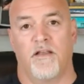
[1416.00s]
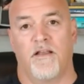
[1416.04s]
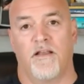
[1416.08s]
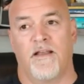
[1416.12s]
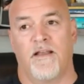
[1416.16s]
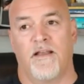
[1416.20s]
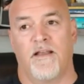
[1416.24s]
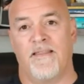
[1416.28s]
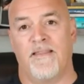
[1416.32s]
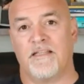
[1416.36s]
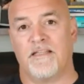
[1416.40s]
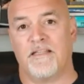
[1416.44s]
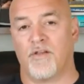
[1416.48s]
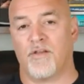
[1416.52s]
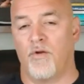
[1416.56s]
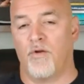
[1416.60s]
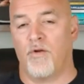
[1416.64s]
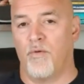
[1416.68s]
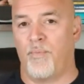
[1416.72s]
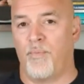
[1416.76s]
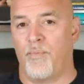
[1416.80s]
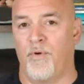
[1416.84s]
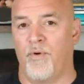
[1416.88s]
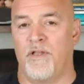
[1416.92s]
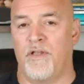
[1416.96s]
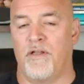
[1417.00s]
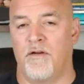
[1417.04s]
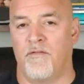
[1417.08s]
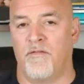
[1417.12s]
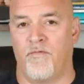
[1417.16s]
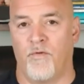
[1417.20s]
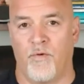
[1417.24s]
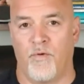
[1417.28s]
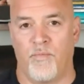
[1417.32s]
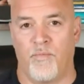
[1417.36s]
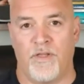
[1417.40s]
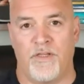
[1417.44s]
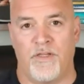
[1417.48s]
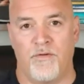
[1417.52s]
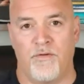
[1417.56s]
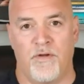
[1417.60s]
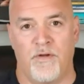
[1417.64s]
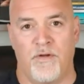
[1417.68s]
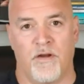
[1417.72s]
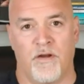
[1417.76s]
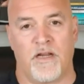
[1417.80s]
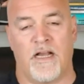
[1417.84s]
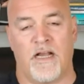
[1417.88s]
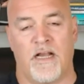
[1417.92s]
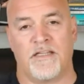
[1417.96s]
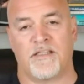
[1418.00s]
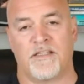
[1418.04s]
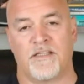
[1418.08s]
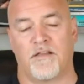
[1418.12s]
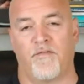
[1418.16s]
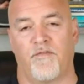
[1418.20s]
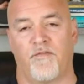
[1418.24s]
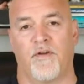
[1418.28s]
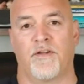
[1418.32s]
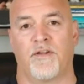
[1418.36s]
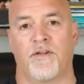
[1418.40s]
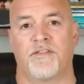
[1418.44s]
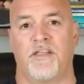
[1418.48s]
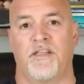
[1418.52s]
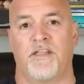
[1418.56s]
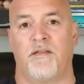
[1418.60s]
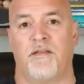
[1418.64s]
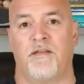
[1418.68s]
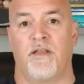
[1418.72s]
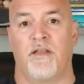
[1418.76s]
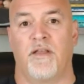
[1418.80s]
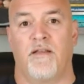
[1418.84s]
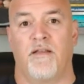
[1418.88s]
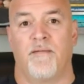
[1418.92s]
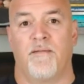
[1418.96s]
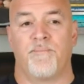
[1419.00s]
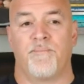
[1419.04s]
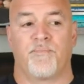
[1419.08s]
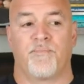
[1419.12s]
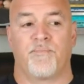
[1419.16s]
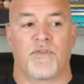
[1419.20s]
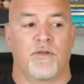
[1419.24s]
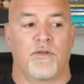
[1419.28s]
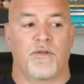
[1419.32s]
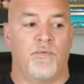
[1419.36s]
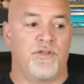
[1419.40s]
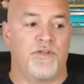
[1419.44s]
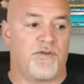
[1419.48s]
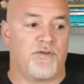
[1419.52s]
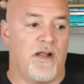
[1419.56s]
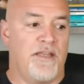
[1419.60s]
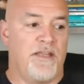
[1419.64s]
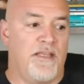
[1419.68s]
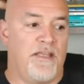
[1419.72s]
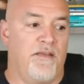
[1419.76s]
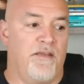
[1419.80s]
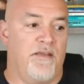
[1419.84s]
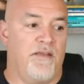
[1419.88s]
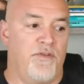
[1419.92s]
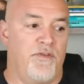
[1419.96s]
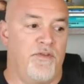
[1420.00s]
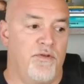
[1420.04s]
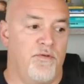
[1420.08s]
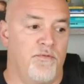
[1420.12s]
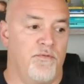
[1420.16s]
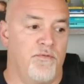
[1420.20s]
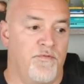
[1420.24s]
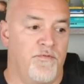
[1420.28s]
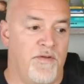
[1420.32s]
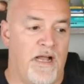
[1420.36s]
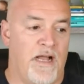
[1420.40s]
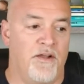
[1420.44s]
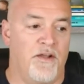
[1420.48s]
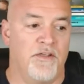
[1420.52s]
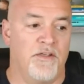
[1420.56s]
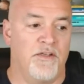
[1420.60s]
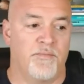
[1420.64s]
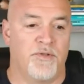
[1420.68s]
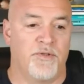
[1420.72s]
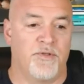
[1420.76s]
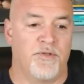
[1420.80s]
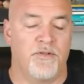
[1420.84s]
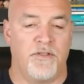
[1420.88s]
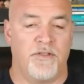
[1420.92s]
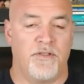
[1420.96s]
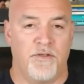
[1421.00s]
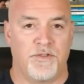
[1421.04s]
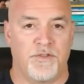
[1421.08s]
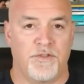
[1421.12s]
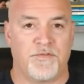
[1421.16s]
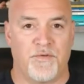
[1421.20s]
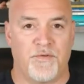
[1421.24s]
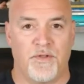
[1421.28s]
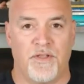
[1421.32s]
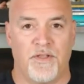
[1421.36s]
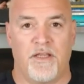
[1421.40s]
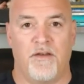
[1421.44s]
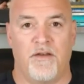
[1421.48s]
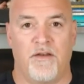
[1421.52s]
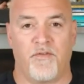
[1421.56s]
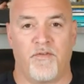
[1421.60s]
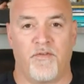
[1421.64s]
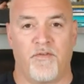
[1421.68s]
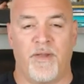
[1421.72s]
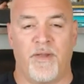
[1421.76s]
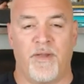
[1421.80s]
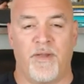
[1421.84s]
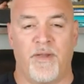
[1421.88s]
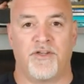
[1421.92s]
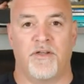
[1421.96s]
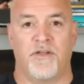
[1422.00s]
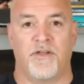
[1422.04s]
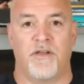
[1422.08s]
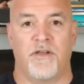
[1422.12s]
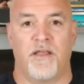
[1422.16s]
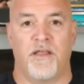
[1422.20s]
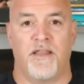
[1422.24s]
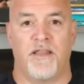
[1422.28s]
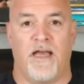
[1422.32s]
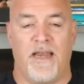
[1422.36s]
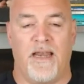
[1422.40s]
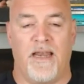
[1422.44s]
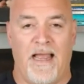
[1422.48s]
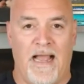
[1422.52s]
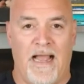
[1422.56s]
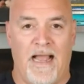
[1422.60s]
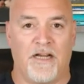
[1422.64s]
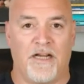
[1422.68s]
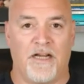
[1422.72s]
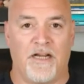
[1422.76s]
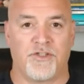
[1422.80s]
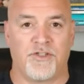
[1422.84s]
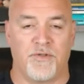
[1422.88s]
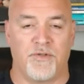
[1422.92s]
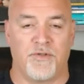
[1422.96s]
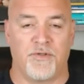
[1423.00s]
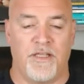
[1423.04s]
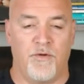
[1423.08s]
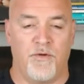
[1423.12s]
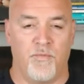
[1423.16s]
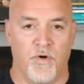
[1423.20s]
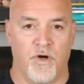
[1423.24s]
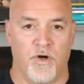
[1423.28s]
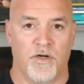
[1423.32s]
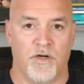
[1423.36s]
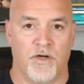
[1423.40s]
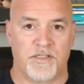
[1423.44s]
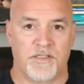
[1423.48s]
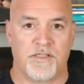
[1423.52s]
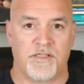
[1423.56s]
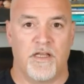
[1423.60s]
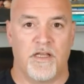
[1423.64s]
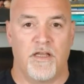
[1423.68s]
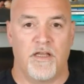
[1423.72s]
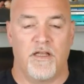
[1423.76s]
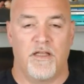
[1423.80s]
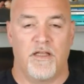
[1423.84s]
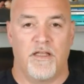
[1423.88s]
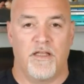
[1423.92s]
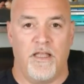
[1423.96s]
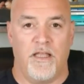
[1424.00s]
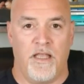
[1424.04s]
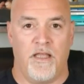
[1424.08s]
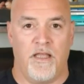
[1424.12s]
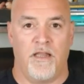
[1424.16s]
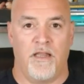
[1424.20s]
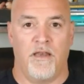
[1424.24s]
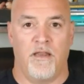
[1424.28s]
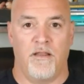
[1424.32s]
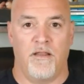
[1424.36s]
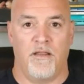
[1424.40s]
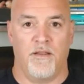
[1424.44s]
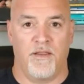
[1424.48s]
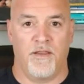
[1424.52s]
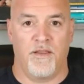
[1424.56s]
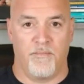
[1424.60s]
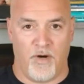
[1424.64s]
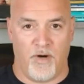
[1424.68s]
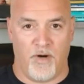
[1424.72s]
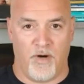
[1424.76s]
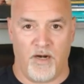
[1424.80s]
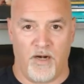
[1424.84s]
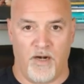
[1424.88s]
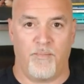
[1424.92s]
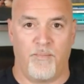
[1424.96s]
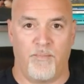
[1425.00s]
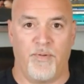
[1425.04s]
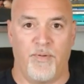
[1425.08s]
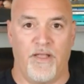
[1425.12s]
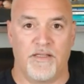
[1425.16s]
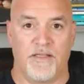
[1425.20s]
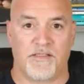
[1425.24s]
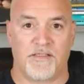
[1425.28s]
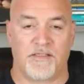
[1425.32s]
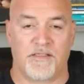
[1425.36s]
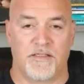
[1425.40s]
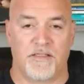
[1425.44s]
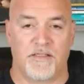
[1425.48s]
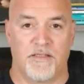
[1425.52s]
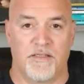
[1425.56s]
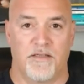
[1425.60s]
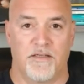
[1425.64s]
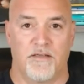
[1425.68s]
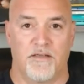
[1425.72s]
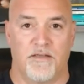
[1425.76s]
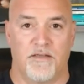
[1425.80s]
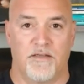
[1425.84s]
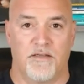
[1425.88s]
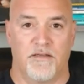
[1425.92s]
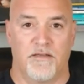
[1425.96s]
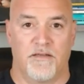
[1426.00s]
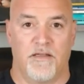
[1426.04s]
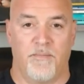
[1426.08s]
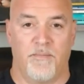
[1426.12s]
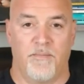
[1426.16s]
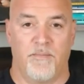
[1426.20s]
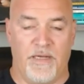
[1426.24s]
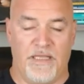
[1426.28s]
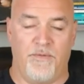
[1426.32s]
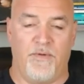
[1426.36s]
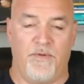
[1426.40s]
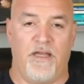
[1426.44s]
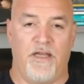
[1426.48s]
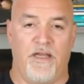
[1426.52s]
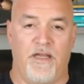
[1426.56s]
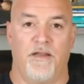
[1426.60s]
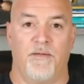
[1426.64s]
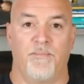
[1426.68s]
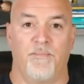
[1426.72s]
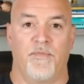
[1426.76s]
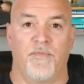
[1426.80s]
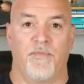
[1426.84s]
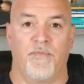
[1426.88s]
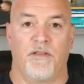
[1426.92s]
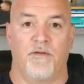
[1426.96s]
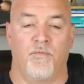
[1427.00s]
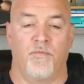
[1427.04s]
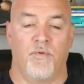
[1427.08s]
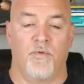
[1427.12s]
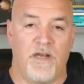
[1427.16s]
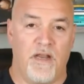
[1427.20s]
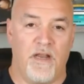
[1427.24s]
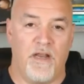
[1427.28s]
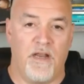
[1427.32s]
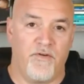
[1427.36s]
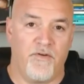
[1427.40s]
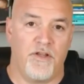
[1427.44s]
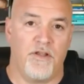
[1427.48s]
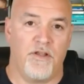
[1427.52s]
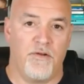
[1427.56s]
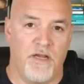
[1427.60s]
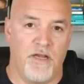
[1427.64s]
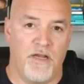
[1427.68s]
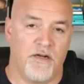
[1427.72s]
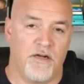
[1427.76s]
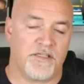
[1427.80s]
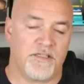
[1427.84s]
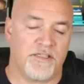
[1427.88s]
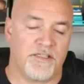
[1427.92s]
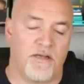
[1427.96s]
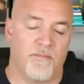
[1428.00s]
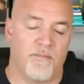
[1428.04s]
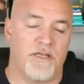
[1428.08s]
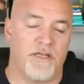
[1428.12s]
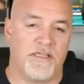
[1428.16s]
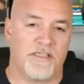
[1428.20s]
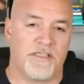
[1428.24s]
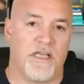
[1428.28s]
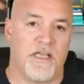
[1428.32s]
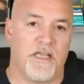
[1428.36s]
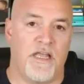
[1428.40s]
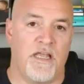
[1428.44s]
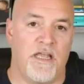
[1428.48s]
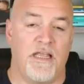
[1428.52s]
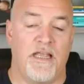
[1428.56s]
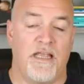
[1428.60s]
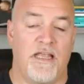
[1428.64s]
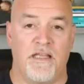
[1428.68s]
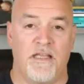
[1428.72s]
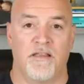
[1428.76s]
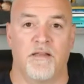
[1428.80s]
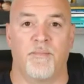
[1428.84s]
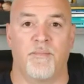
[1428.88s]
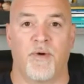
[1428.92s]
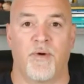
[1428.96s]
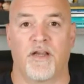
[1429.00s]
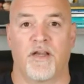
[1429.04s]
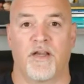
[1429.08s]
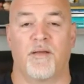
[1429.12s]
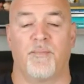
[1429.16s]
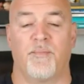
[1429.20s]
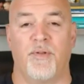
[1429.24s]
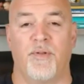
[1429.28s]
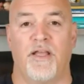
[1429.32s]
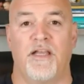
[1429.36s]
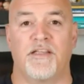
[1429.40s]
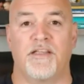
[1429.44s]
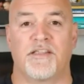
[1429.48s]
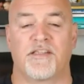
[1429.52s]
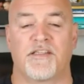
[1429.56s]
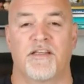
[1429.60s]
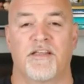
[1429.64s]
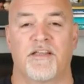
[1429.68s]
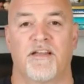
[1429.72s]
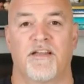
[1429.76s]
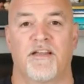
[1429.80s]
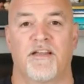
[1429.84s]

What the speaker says: And that's the whole point of what we do here, guys, at the Funnel Team. We try to give you valuable, useful information that actually works in the marketplace. And by the way, whenever you hear somebody say in the marketplace,